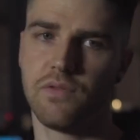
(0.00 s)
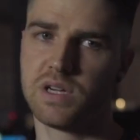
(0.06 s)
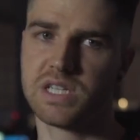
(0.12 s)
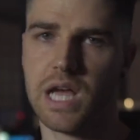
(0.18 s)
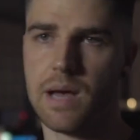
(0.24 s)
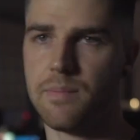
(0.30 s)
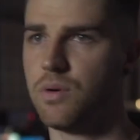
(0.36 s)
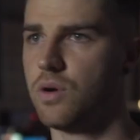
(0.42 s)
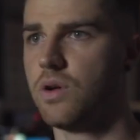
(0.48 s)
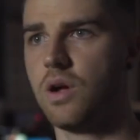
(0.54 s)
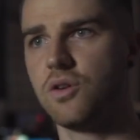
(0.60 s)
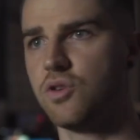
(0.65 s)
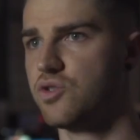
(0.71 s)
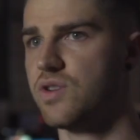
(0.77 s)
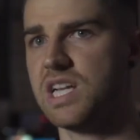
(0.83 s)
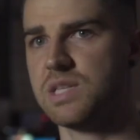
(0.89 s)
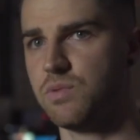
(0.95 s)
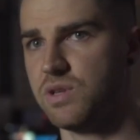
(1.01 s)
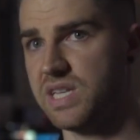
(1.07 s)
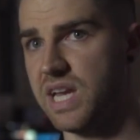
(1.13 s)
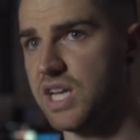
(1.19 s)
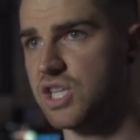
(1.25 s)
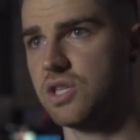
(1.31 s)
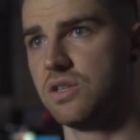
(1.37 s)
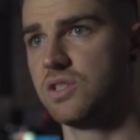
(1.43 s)
for example, under
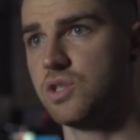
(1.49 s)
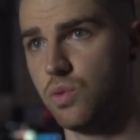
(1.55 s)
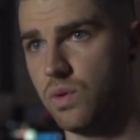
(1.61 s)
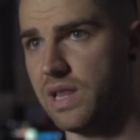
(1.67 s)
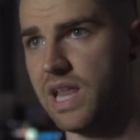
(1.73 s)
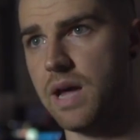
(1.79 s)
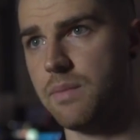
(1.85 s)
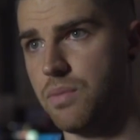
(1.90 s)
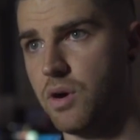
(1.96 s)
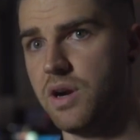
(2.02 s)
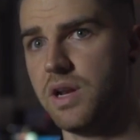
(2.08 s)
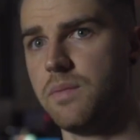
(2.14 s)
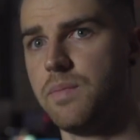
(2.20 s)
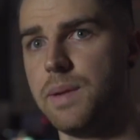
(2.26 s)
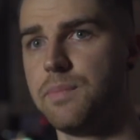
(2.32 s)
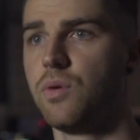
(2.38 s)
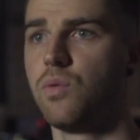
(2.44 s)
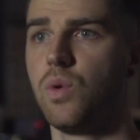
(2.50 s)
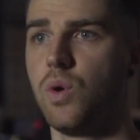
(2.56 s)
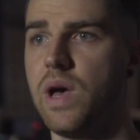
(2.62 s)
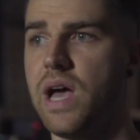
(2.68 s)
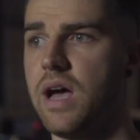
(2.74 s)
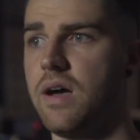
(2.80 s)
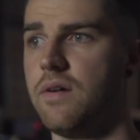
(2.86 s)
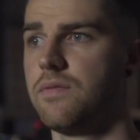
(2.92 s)
transportation to a LAN party, people will
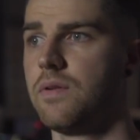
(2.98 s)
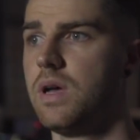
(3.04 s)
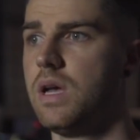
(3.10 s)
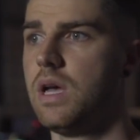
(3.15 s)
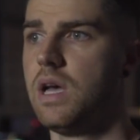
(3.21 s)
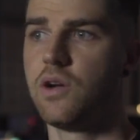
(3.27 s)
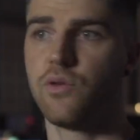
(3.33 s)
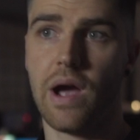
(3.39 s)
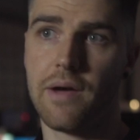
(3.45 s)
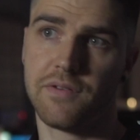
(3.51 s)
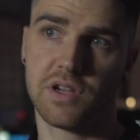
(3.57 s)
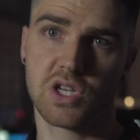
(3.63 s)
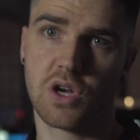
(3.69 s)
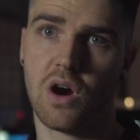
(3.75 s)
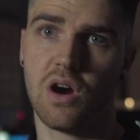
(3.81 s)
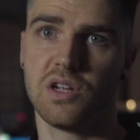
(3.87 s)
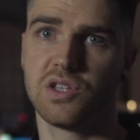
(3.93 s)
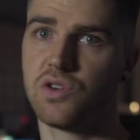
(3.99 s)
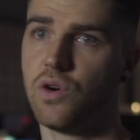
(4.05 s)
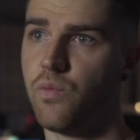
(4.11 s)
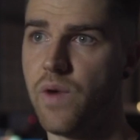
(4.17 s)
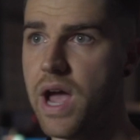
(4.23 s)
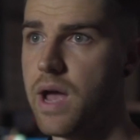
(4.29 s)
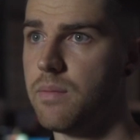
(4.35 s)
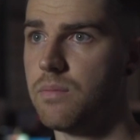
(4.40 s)
have graphics cards or
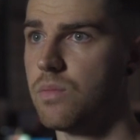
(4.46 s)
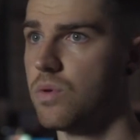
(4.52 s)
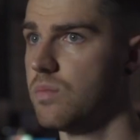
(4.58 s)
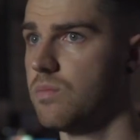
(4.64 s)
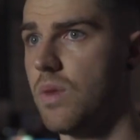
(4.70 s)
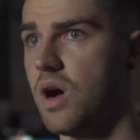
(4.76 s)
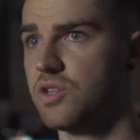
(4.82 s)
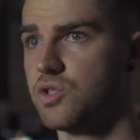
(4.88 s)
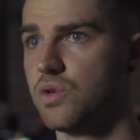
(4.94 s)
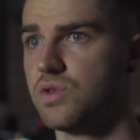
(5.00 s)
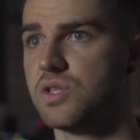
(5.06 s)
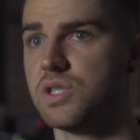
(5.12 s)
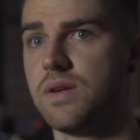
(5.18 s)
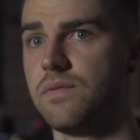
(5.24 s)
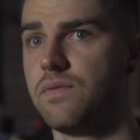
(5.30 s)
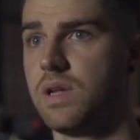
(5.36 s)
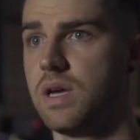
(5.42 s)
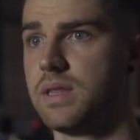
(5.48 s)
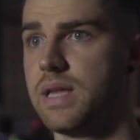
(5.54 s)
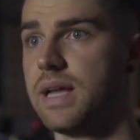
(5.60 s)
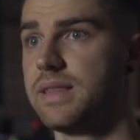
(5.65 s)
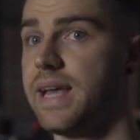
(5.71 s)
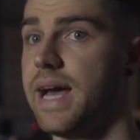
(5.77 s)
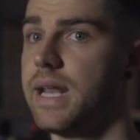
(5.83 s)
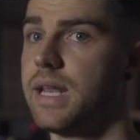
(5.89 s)
RAM modules or something like
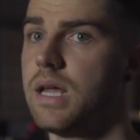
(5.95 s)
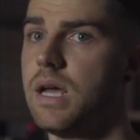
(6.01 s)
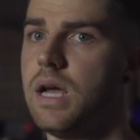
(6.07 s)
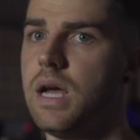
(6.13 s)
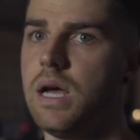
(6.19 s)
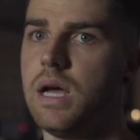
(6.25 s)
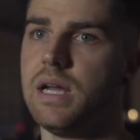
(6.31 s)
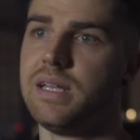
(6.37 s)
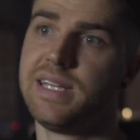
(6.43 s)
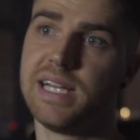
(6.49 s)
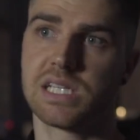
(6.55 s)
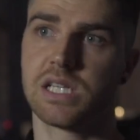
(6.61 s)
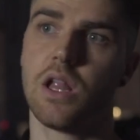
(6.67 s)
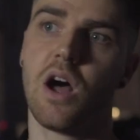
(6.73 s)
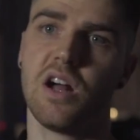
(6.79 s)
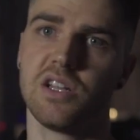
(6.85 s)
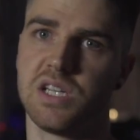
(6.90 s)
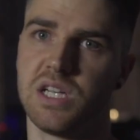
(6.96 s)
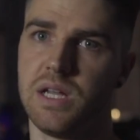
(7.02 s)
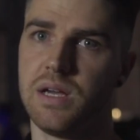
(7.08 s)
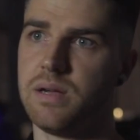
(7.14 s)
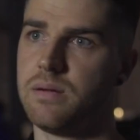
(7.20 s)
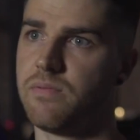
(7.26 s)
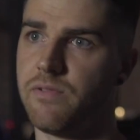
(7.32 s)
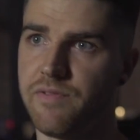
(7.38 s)
that that dislodge in
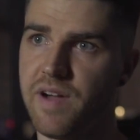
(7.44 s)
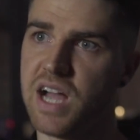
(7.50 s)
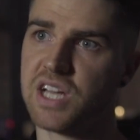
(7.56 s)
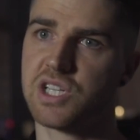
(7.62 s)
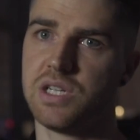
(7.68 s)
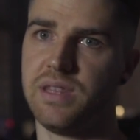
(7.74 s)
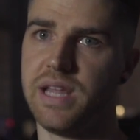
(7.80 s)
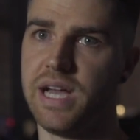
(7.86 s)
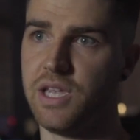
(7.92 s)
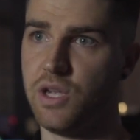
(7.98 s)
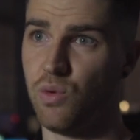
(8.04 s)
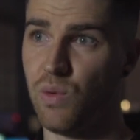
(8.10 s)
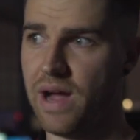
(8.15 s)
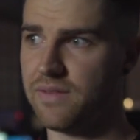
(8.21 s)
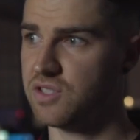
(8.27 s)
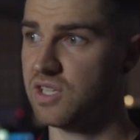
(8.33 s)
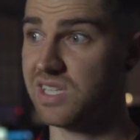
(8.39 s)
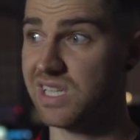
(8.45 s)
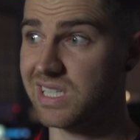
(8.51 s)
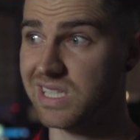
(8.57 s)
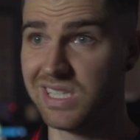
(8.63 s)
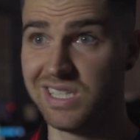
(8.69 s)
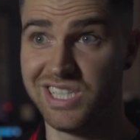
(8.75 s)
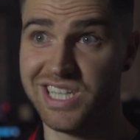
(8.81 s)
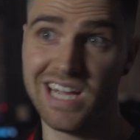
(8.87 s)
a fashion that you have to just
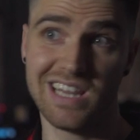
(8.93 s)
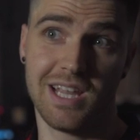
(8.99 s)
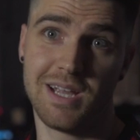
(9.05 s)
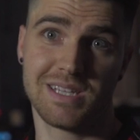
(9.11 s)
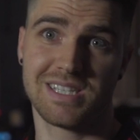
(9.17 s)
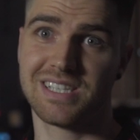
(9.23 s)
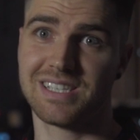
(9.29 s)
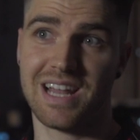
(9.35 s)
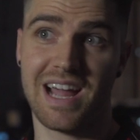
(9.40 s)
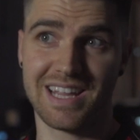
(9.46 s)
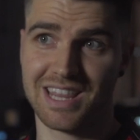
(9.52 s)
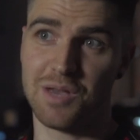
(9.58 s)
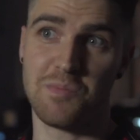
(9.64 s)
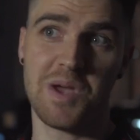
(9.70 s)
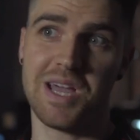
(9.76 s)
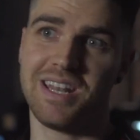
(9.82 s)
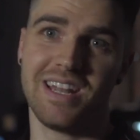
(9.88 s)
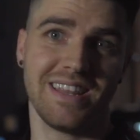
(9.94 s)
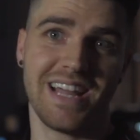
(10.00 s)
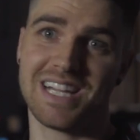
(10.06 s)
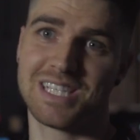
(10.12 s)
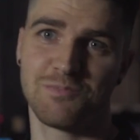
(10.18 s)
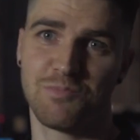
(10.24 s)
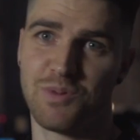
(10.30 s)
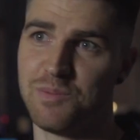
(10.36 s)
gently slide them in and
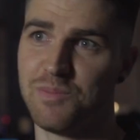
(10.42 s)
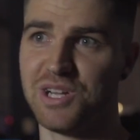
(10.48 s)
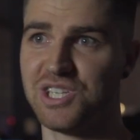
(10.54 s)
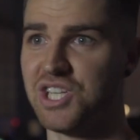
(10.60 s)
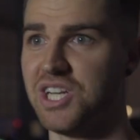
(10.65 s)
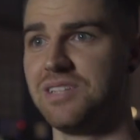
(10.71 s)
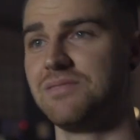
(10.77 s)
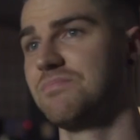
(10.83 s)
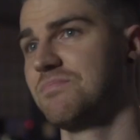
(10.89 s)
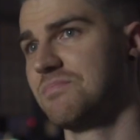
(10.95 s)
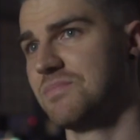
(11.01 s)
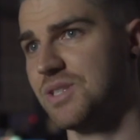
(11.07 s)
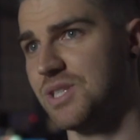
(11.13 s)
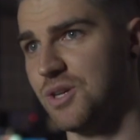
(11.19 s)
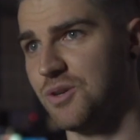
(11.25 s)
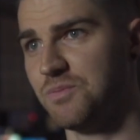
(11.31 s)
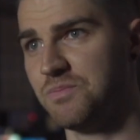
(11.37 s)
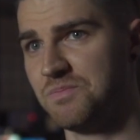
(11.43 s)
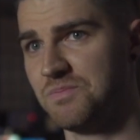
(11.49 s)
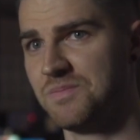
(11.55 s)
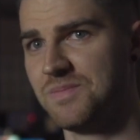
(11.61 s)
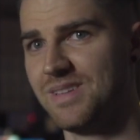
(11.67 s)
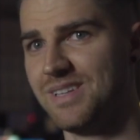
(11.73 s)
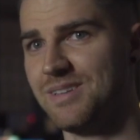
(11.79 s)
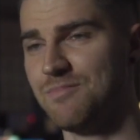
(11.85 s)
that's pretty much it. So,
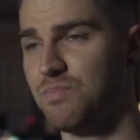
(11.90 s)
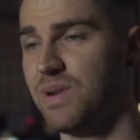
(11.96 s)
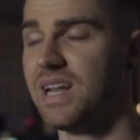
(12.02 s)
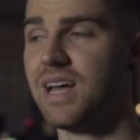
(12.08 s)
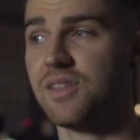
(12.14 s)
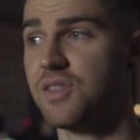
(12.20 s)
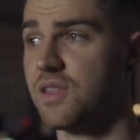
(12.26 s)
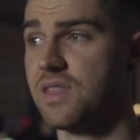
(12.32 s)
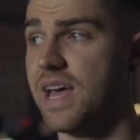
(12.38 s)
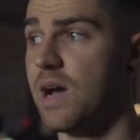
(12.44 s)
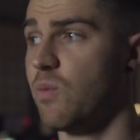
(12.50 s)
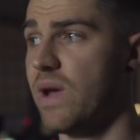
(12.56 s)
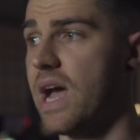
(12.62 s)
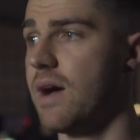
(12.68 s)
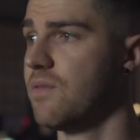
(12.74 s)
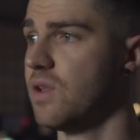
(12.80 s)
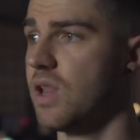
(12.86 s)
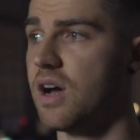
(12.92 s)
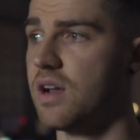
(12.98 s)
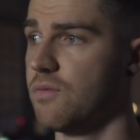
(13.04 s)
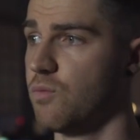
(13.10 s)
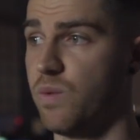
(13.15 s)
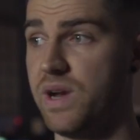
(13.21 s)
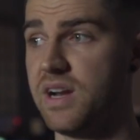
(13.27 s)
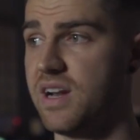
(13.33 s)
but other than that, we have a lot
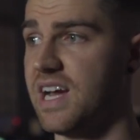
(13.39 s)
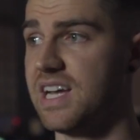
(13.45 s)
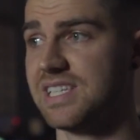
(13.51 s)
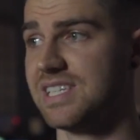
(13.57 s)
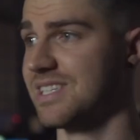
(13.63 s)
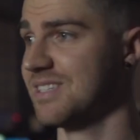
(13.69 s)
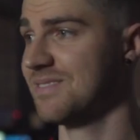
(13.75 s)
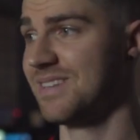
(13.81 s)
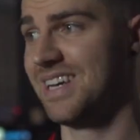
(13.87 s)
of weird ass